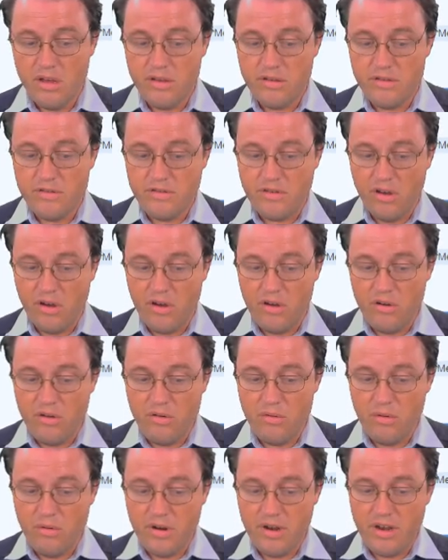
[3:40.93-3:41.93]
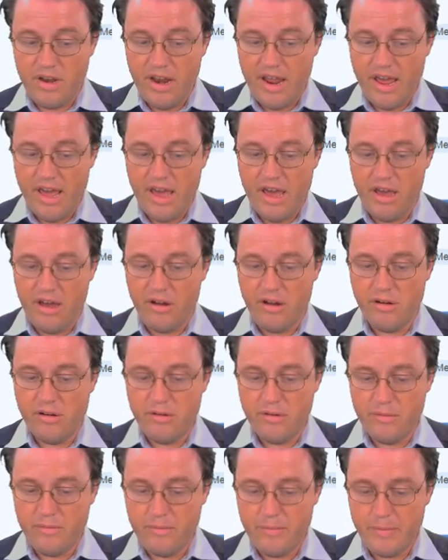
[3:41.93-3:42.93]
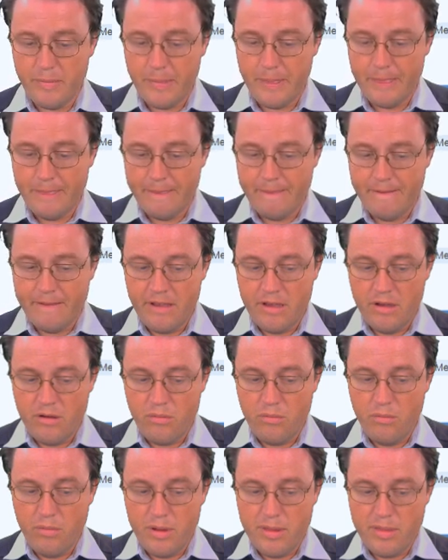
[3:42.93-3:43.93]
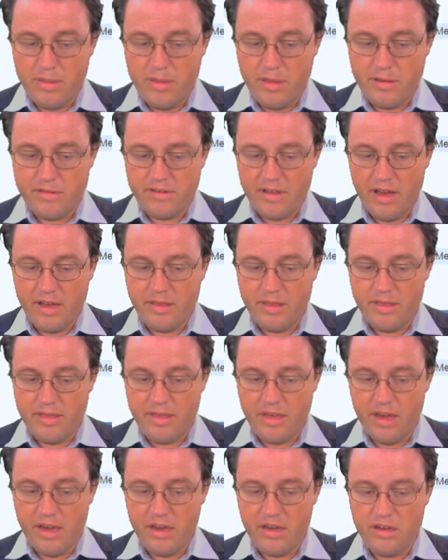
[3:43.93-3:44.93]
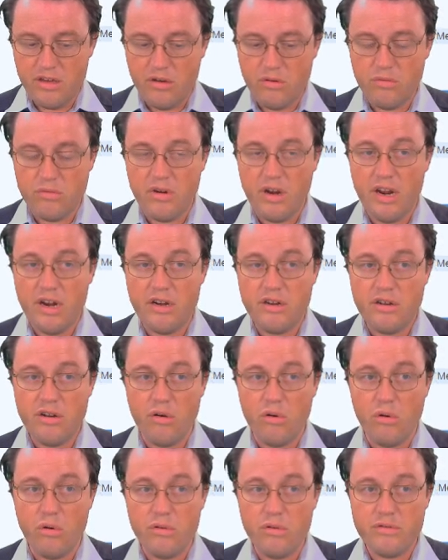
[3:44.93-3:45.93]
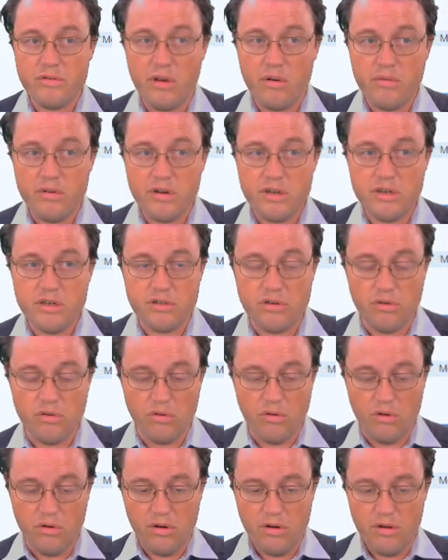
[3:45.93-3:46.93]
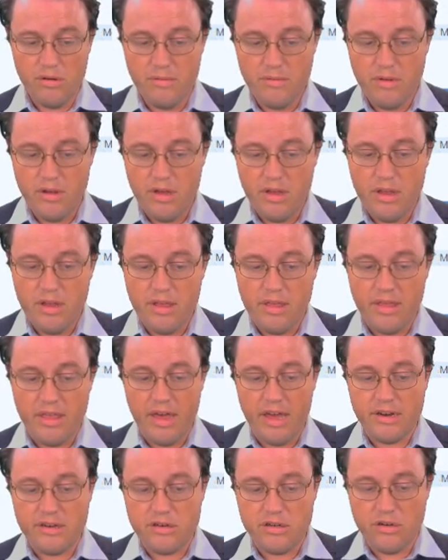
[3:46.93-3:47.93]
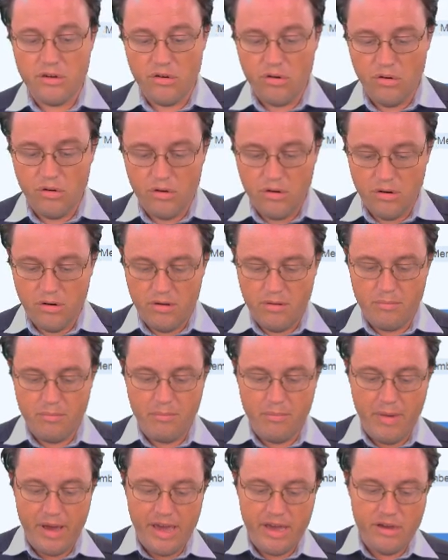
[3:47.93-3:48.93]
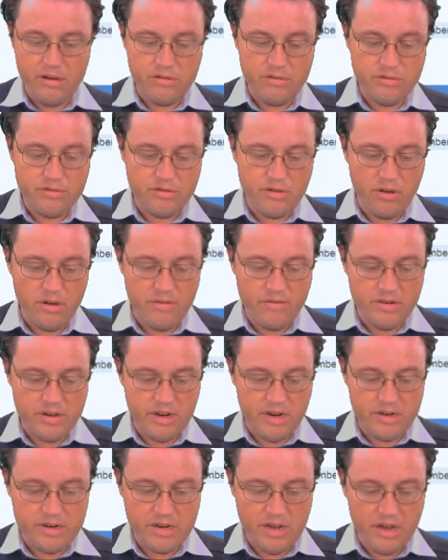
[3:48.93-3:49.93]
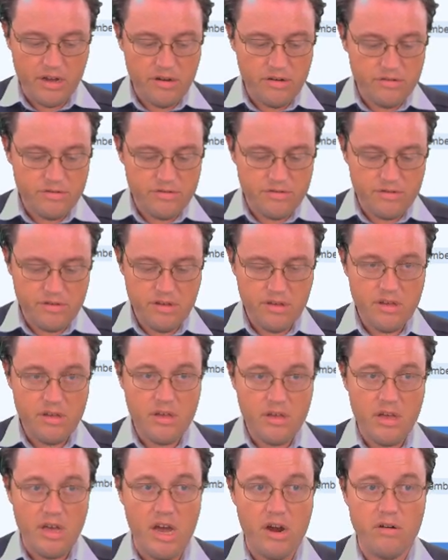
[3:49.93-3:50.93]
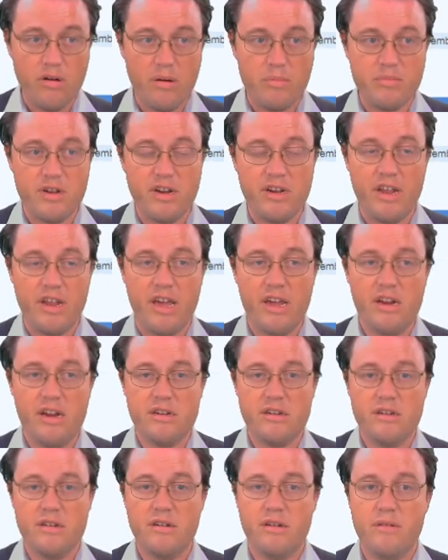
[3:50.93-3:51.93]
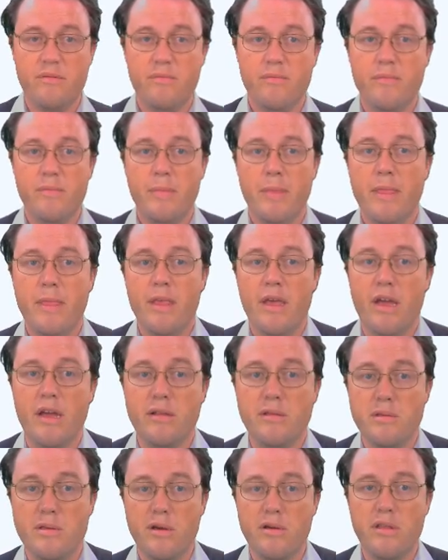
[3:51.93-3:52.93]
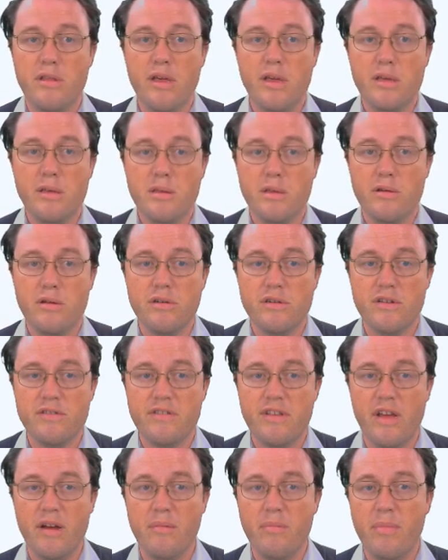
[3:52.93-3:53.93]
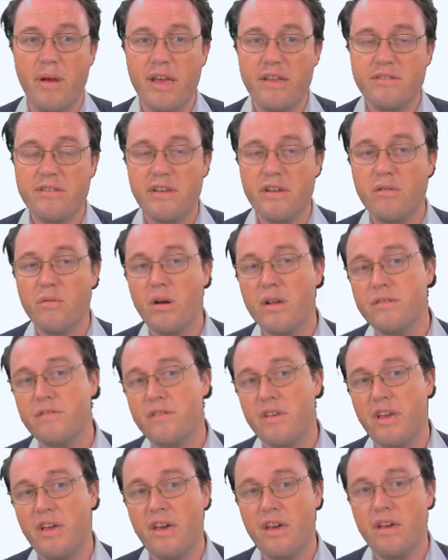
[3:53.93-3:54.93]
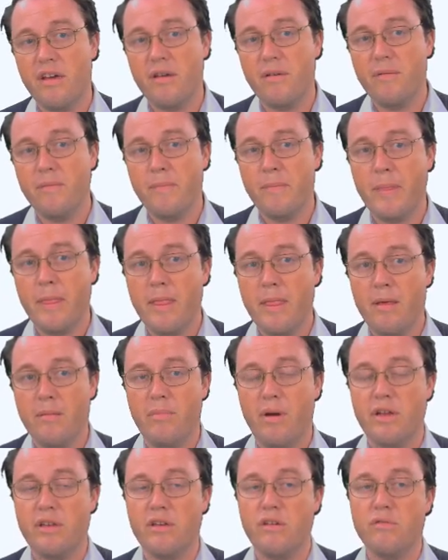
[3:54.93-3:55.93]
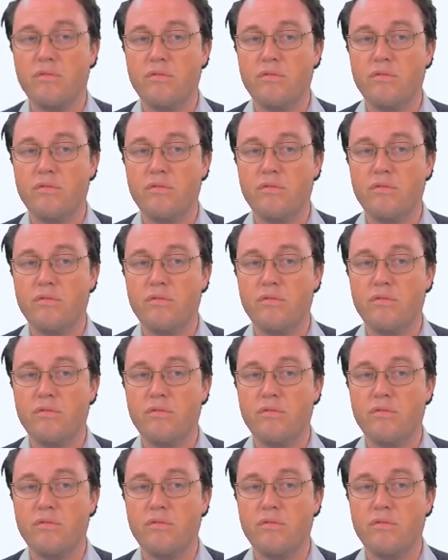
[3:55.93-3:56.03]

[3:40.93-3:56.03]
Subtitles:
So now, with this other thing, you'll need to also ensure that your mail server details are up to date. And so these are just our basic ones here, but